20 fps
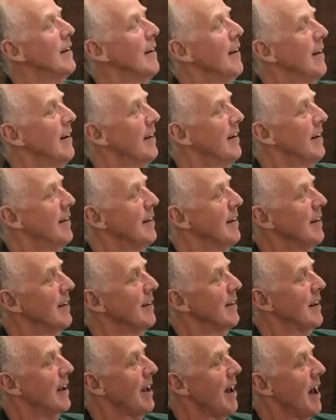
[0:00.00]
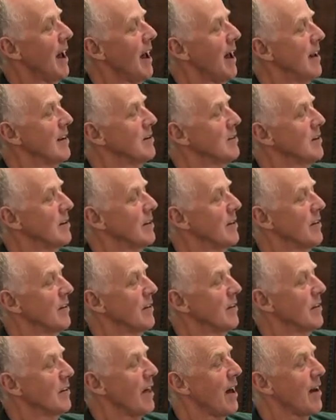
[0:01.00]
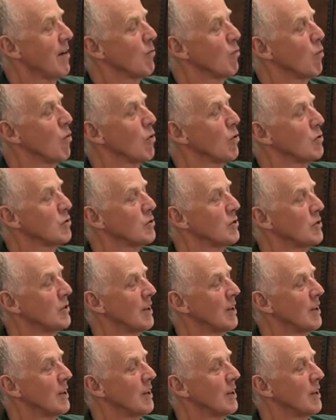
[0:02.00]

That was